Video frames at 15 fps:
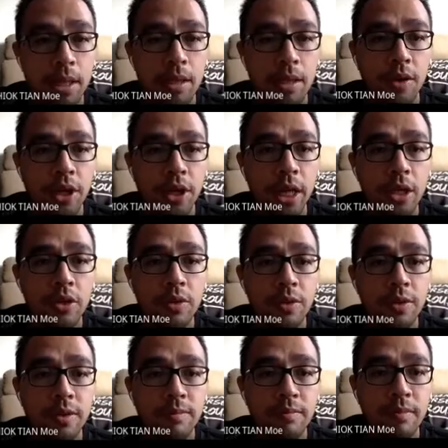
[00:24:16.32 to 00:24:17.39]

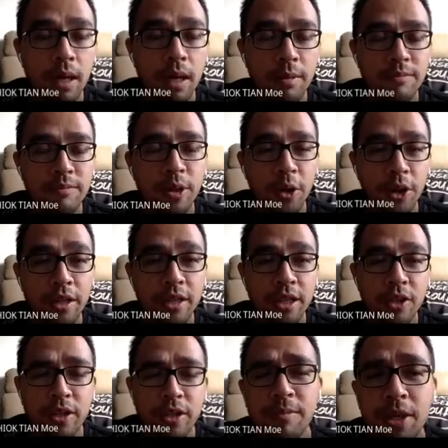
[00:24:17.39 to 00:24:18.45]
Okay, sorry, did you
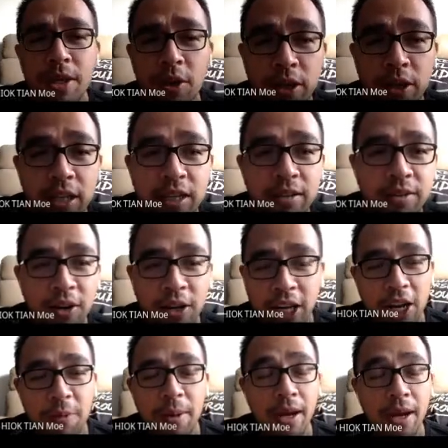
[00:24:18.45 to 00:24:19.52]
say B or D? Okay,
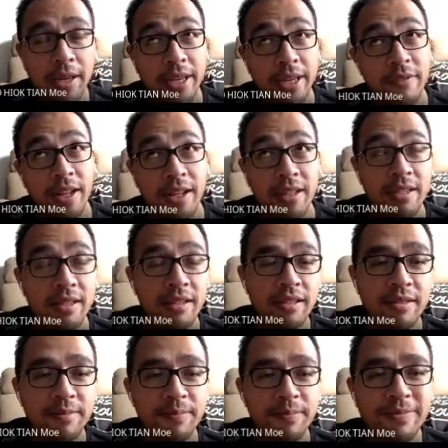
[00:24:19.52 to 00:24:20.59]
never mind, I give the answer.
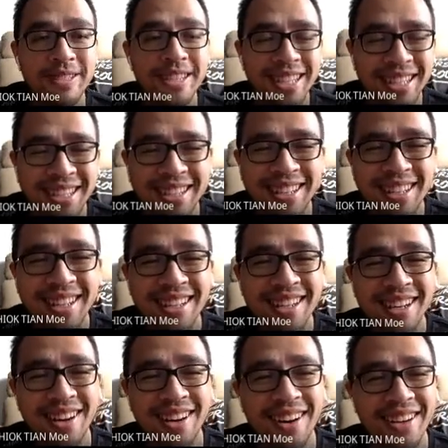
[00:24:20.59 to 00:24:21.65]

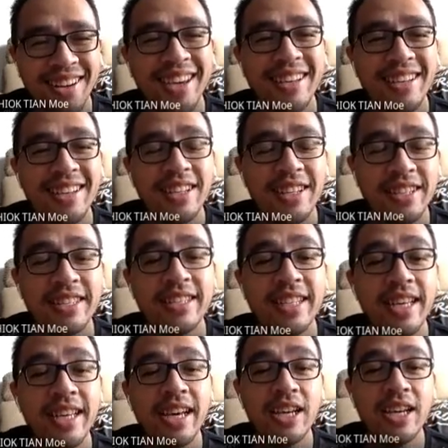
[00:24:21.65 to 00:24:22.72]
Okay, it's
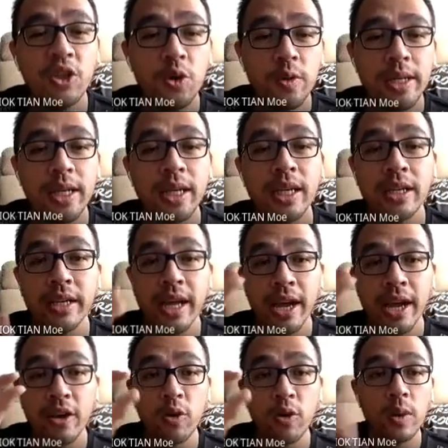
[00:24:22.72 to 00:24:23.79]
D, using a
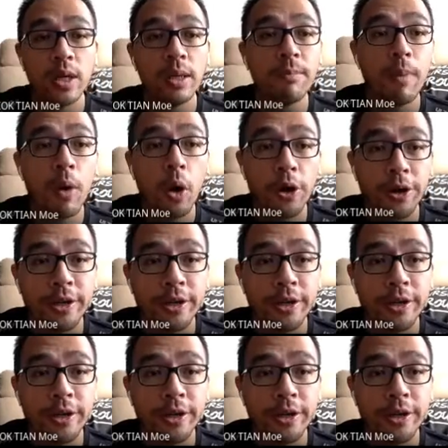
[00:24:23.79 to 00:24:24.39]
narrower bore.